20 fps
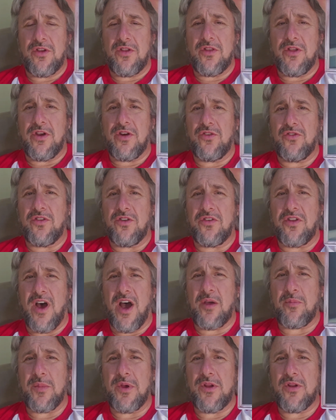There's the
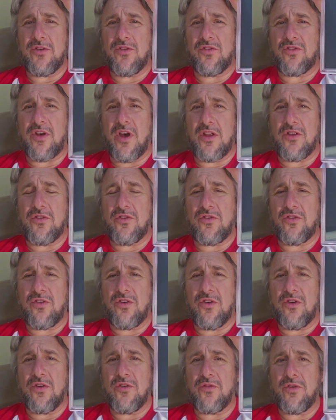Dockman and
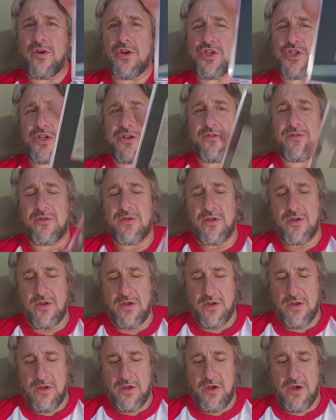Sons version
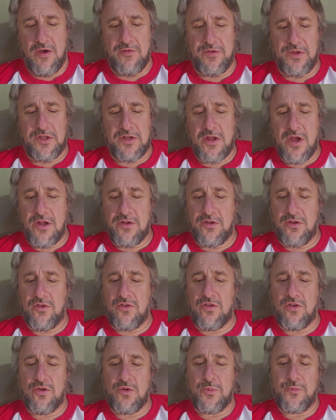of
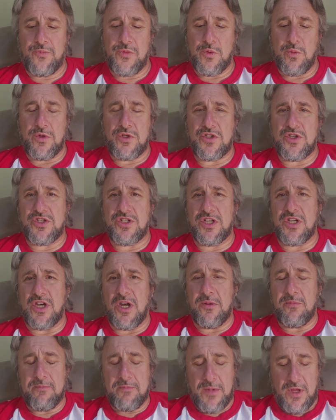E92, which is a
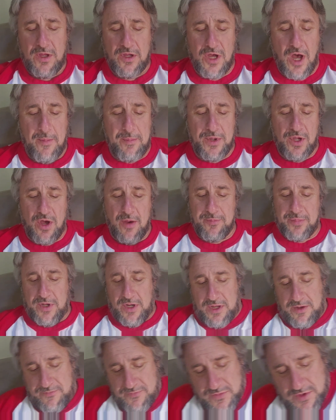gum
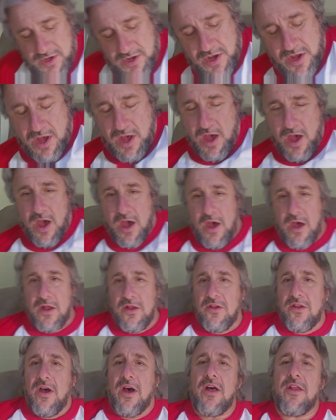company,
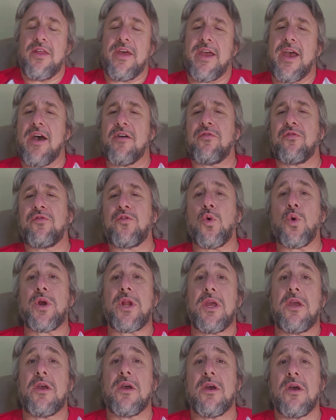and they have
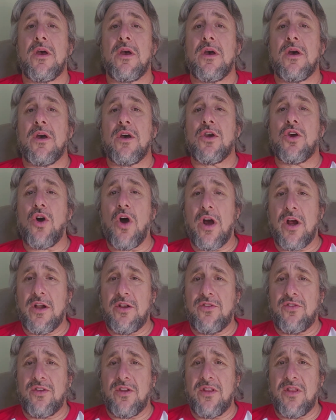40
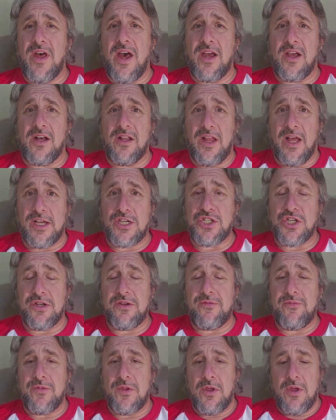cards in that
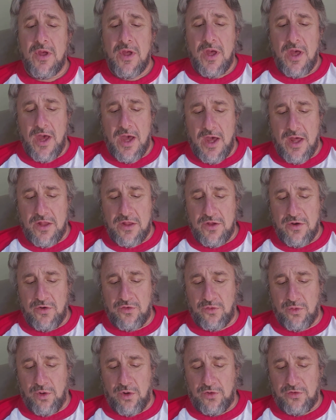collection. And
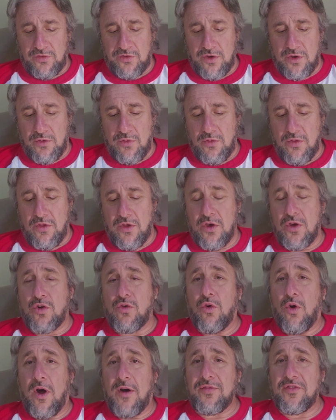there's also the
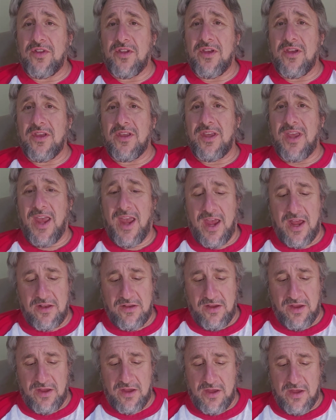Croft
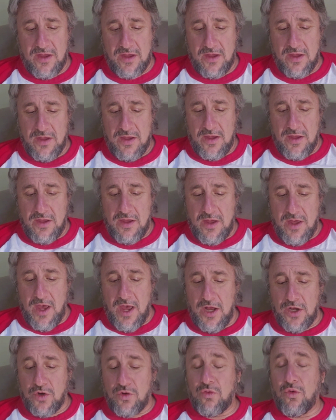Candy
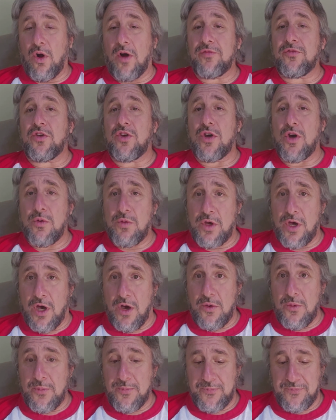and Croft
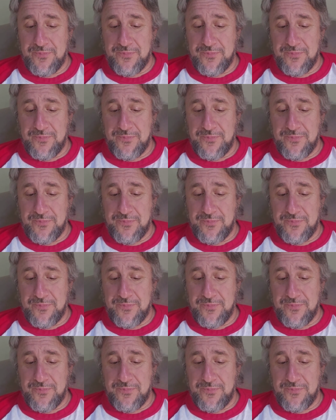Cocoa.